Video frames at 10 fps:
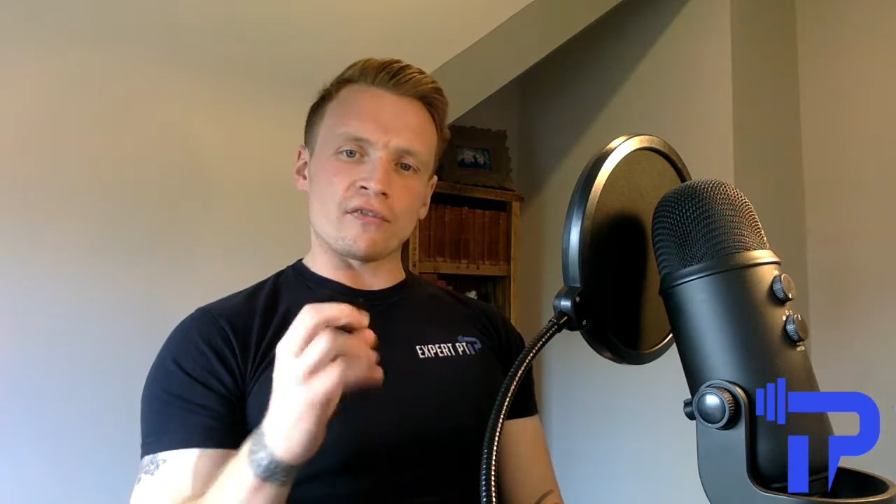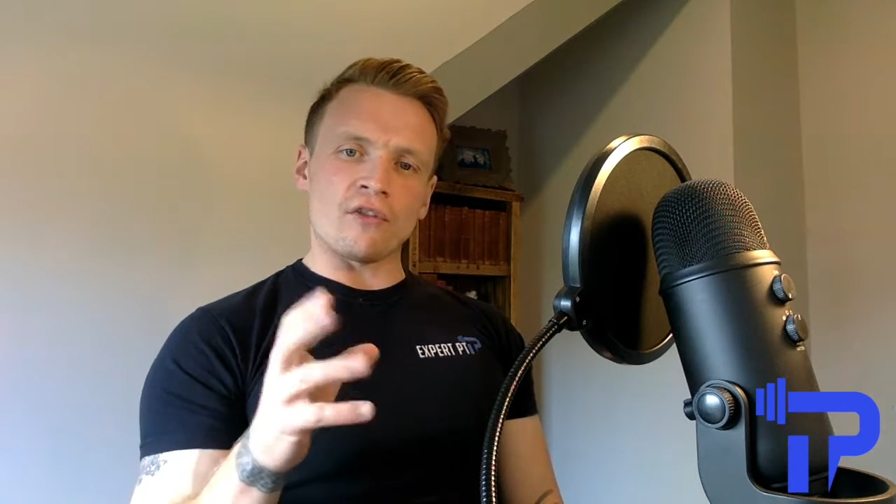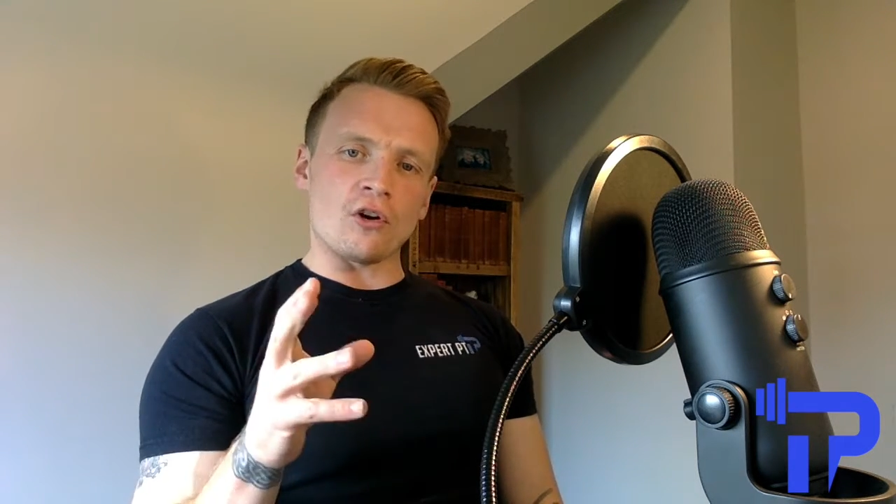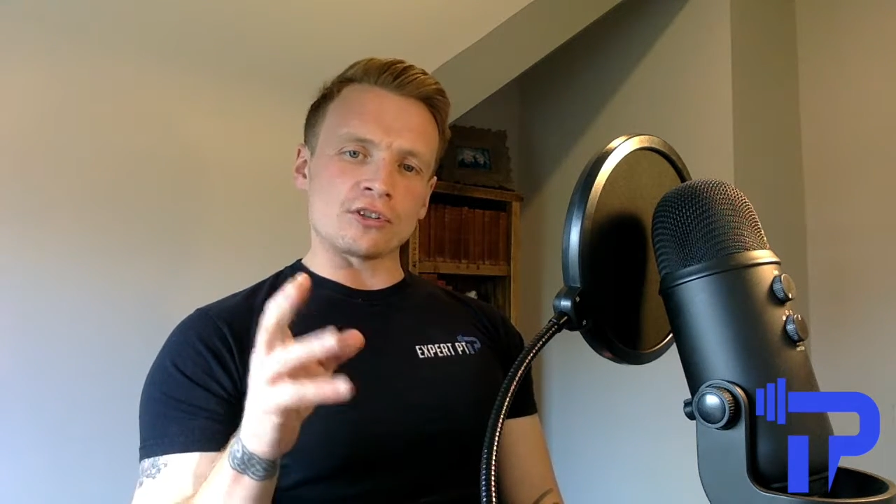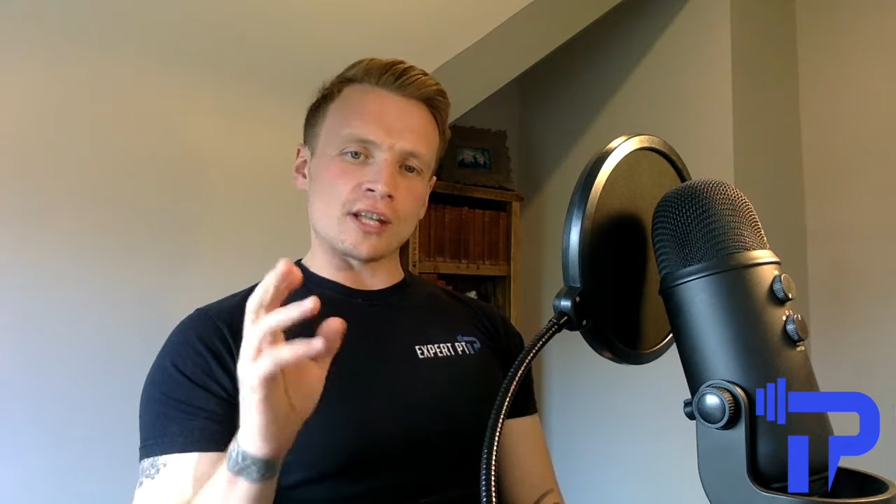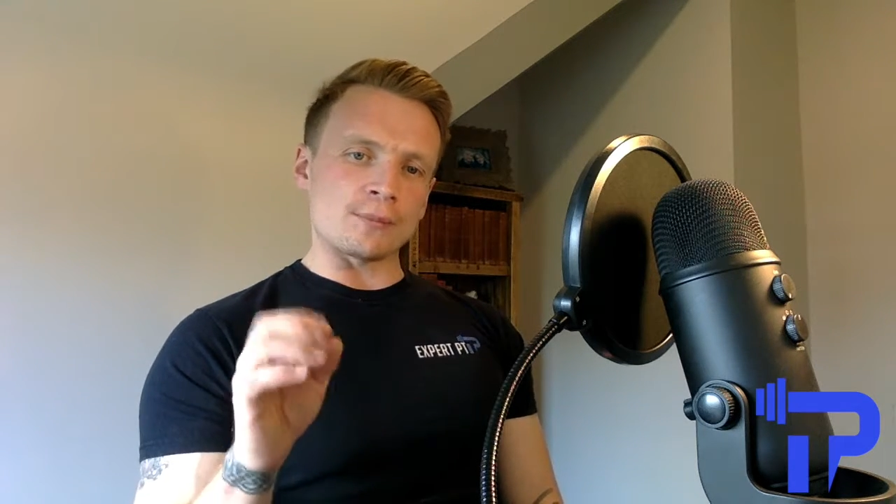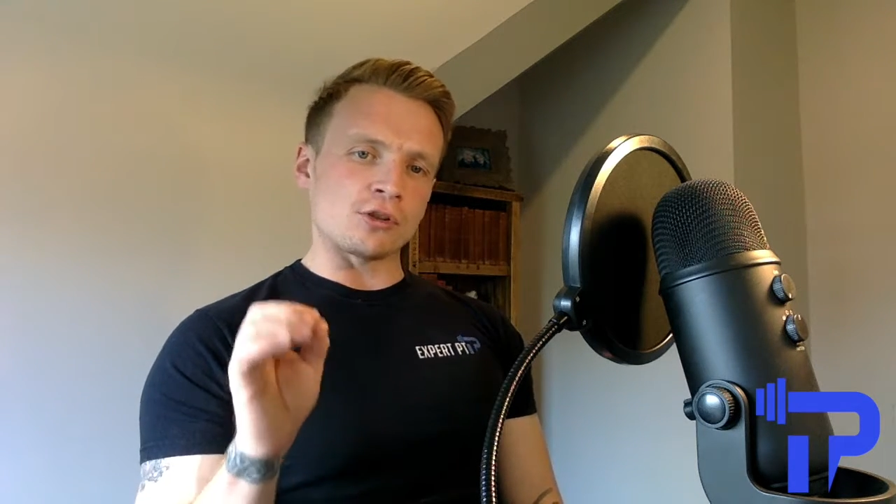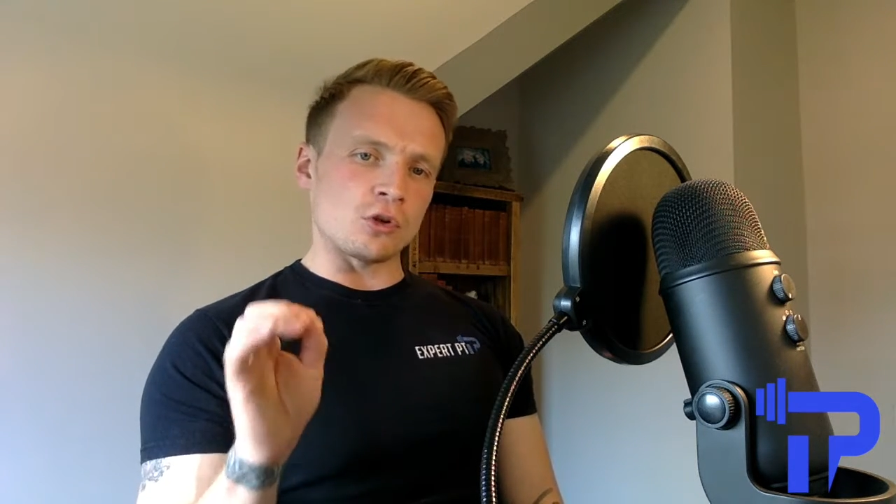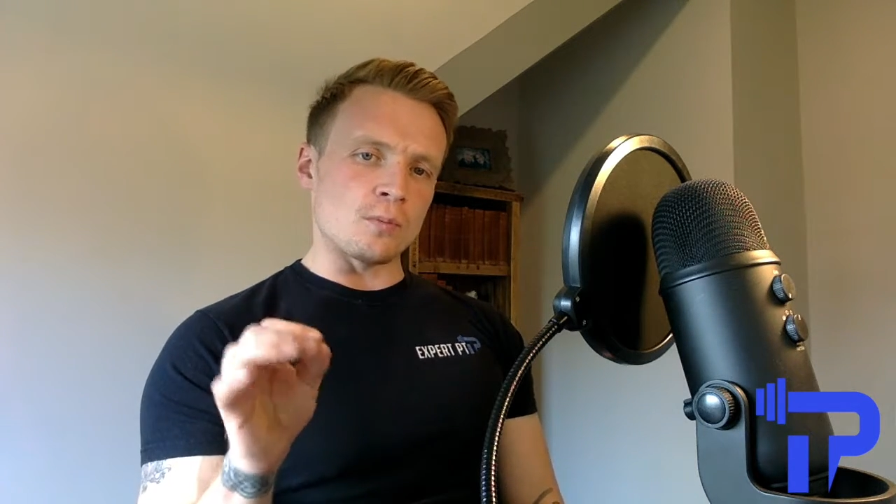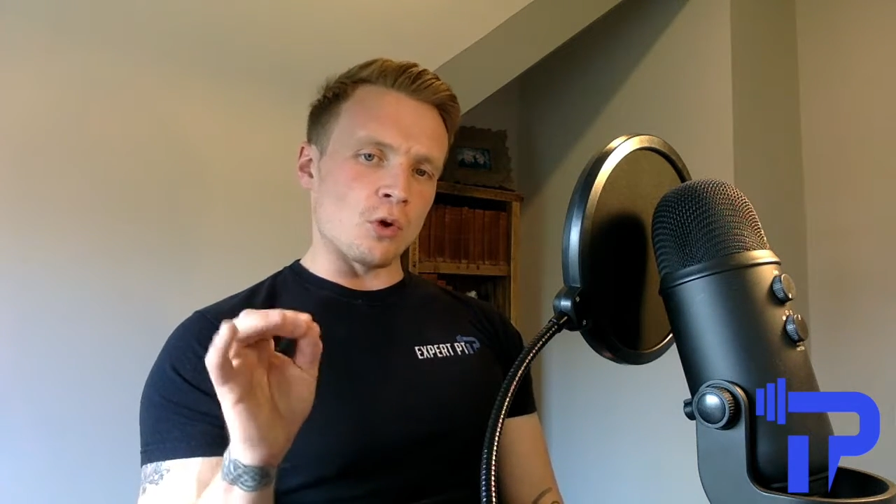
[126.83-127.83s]
forcing them
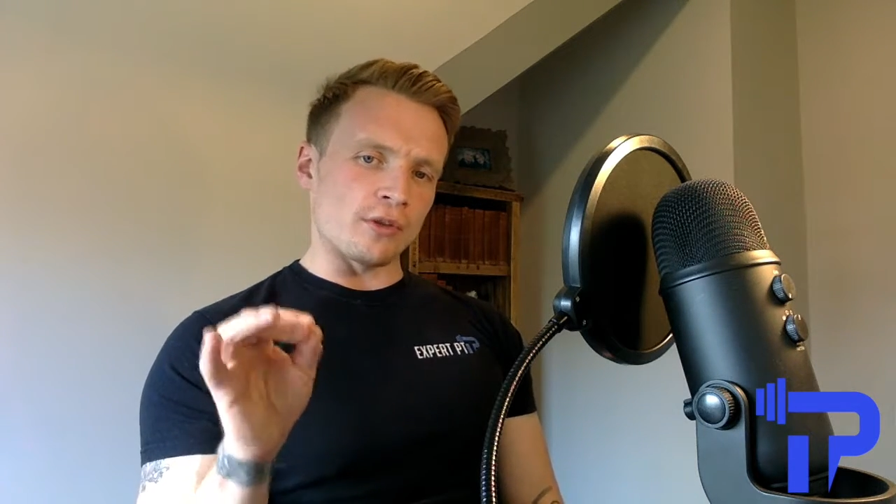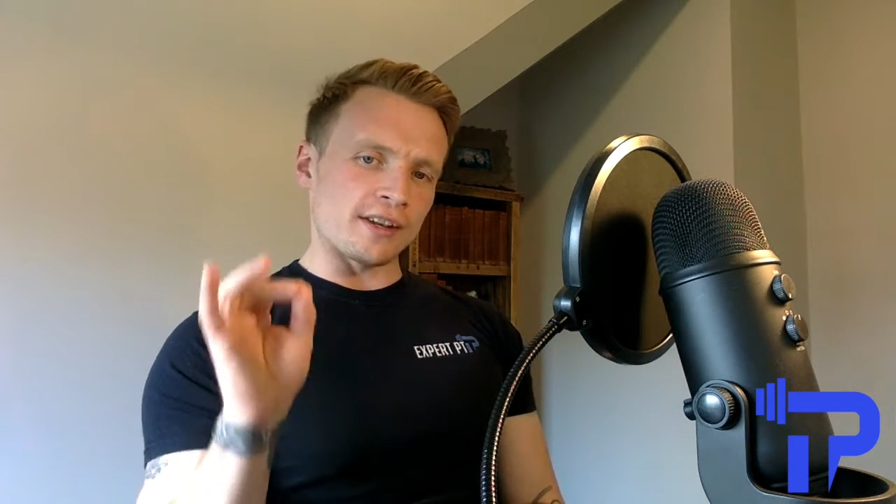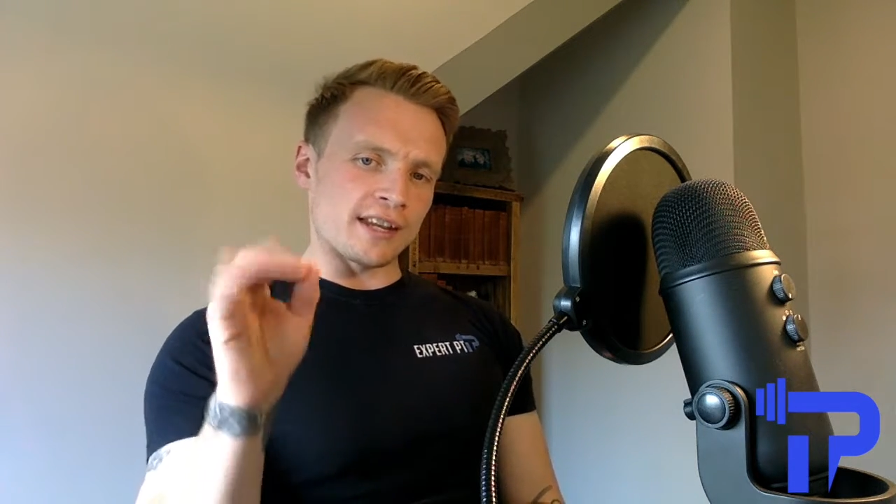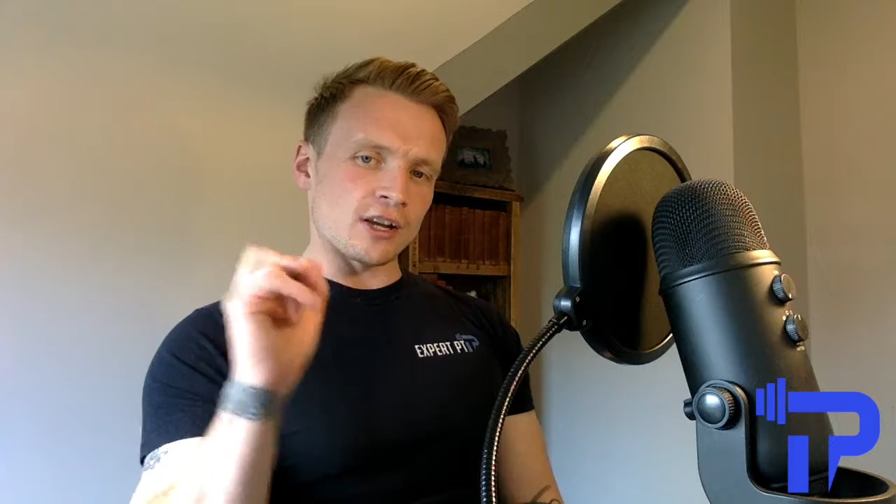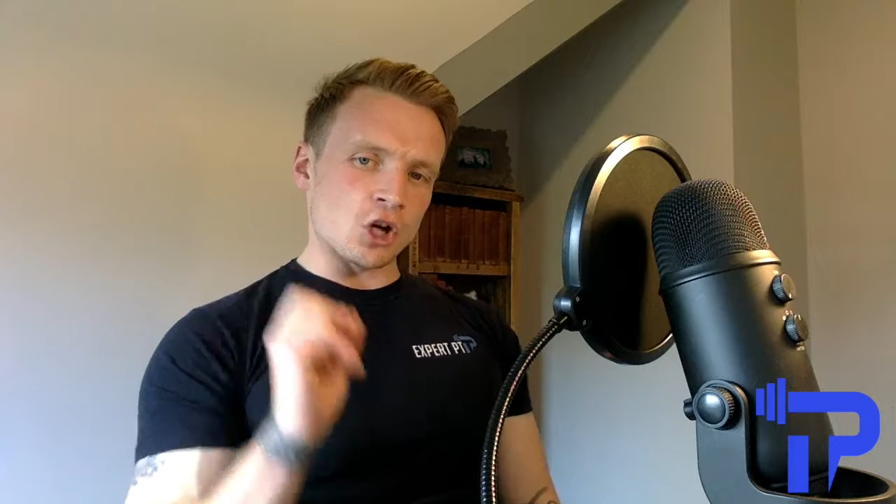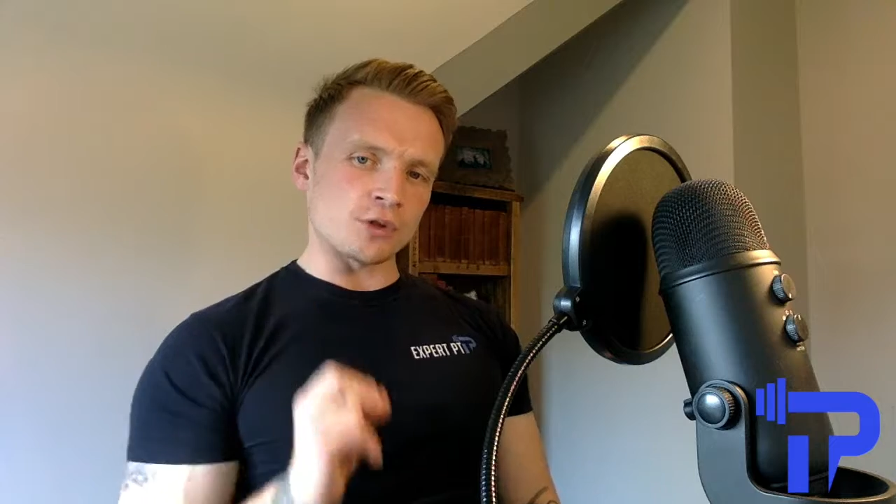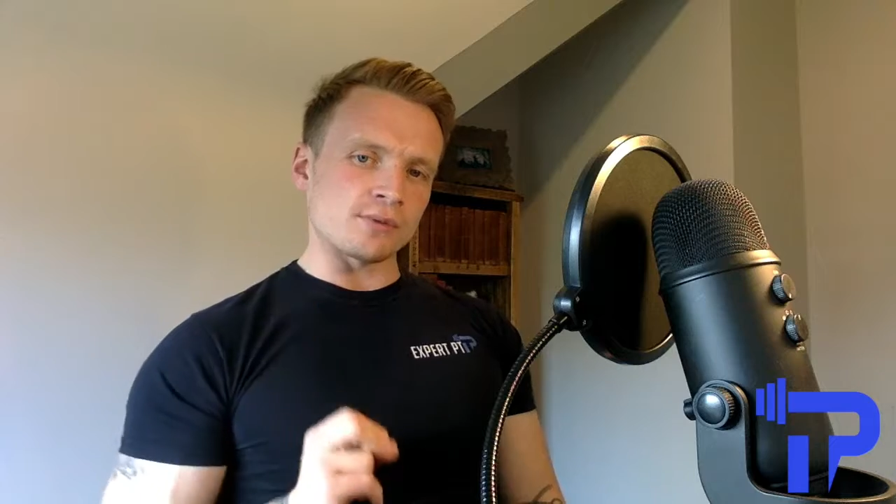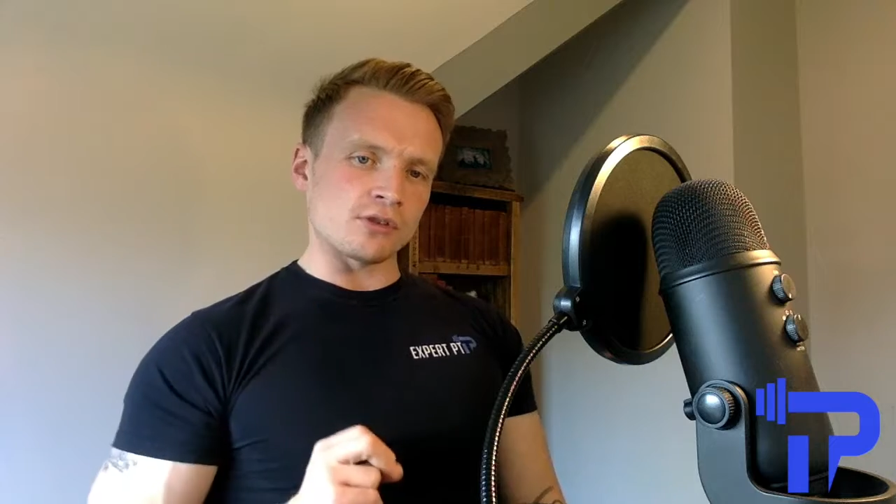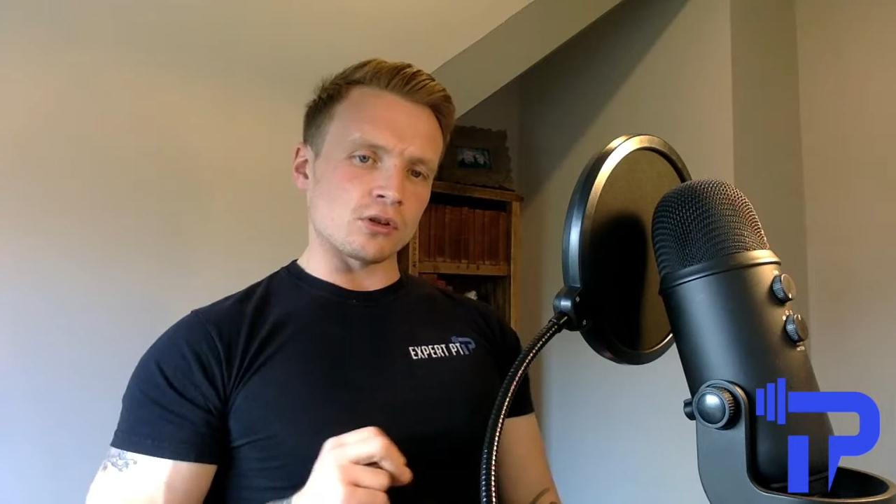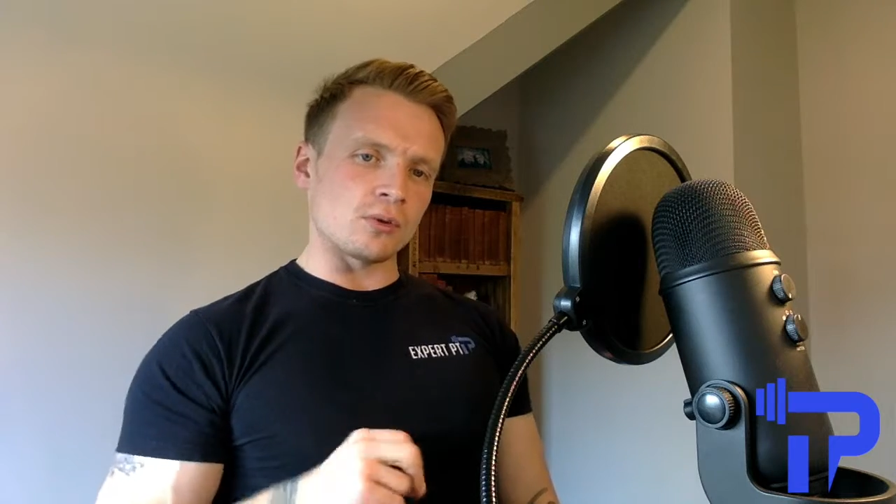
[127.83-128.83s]
to do more than they are
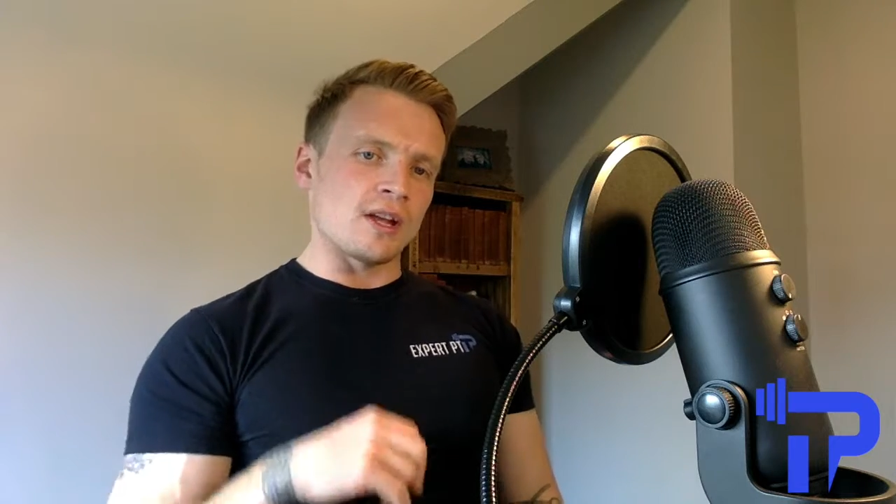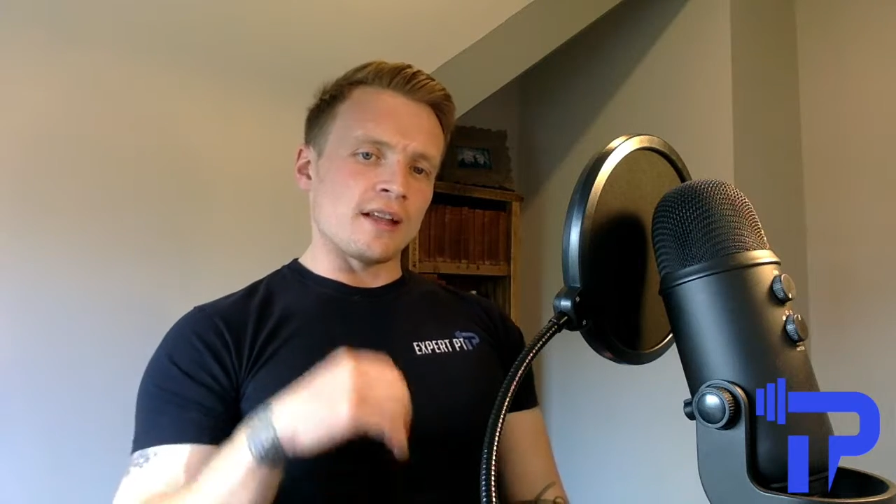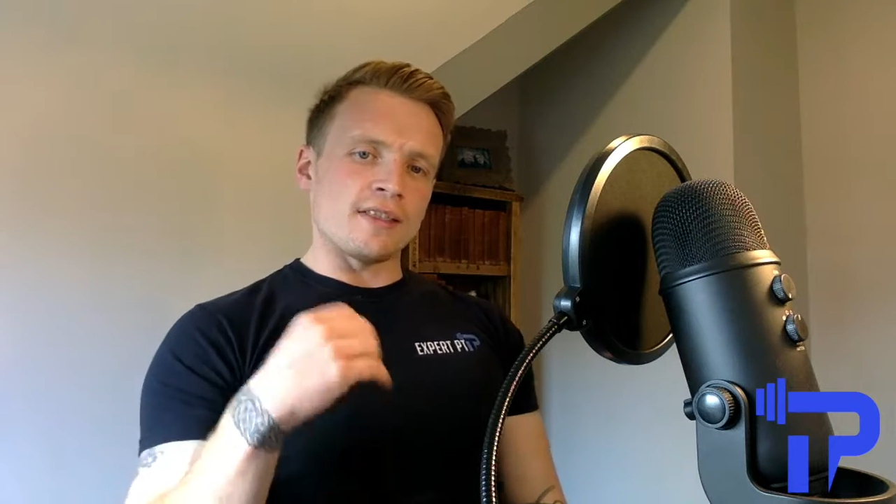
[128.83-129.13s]
accustomed to,